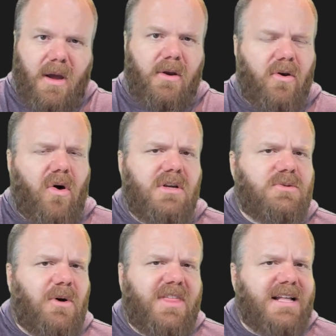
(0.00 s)
Notice
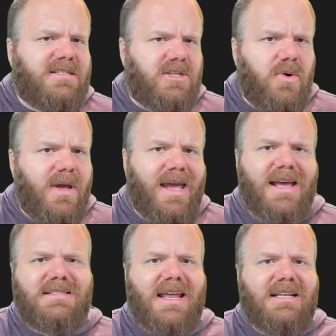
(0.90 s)
what that's doing
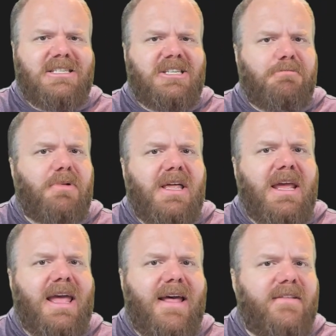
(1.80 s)
is that it's
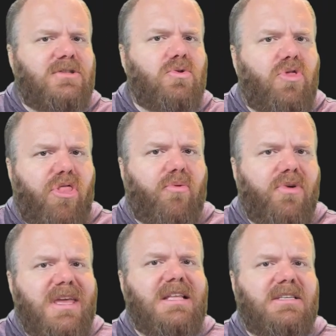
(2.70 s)
splitting it into
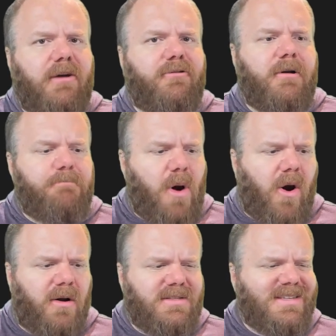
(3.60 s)
three different
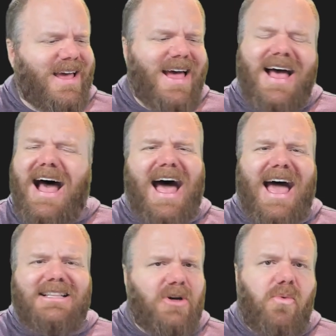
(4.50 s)
parts.
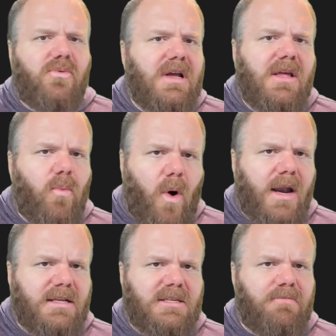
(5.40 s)
I don't really
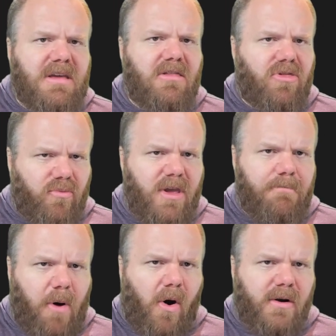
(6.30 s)
want it to be three
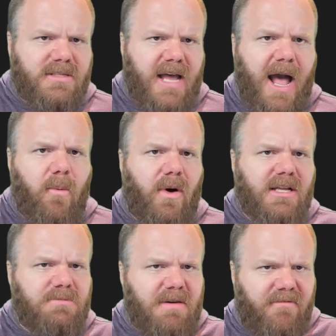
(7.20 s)
parts. I want
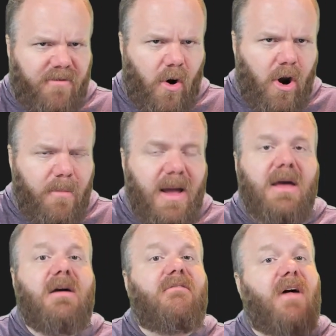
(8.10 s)
it to be verb
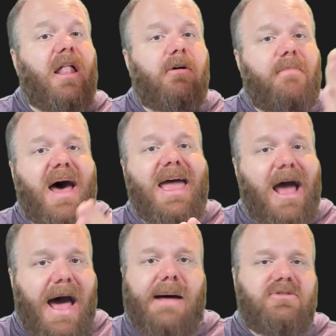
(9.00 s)
followed by
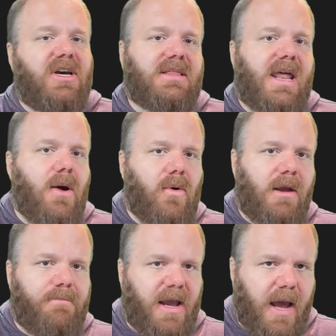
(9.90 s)
object that I want
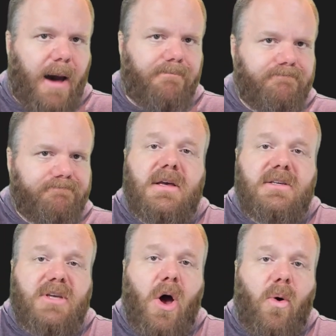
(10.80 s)
to pick up.
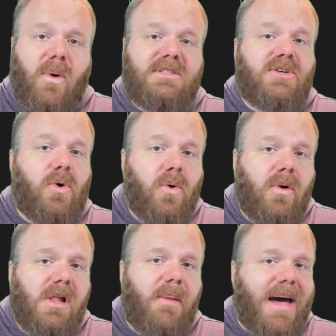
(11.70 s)
So what's
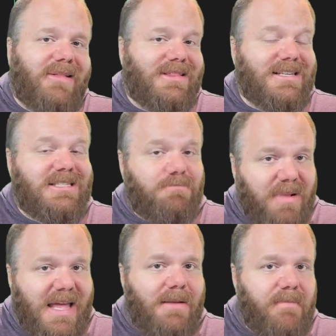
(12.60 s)
cool about the
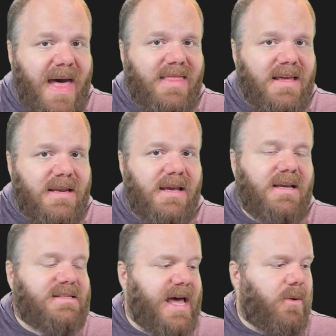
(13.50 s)
split method
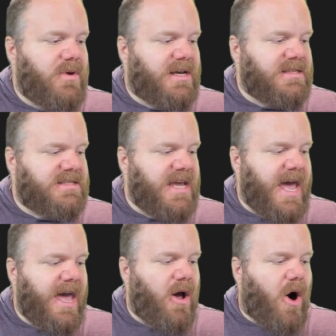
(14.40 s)
is that we can
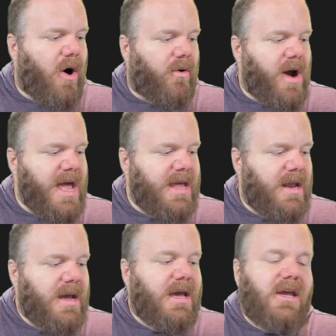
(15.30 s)
say, all right,
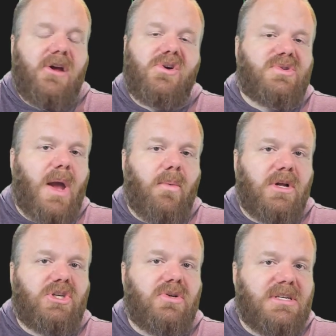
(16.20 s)
here's what I
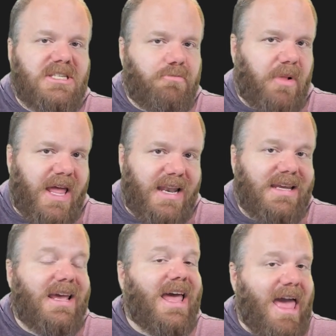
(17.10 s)
want you to split
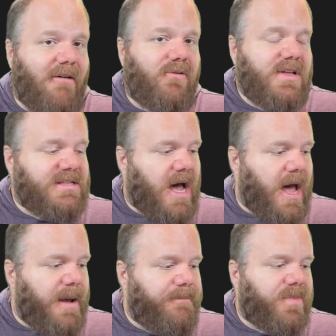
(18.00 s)
every
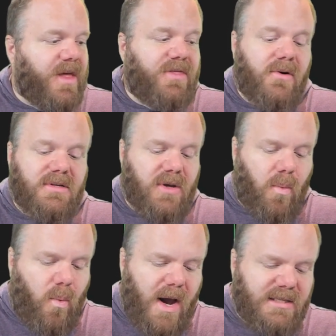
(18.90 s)
time that there is a
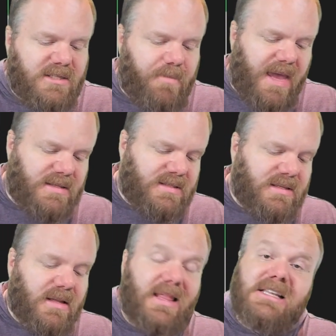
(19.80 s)
white space.
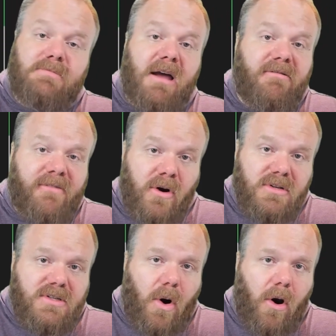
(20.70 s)
That's my
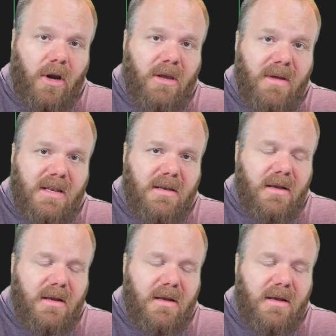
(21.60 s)
first argument.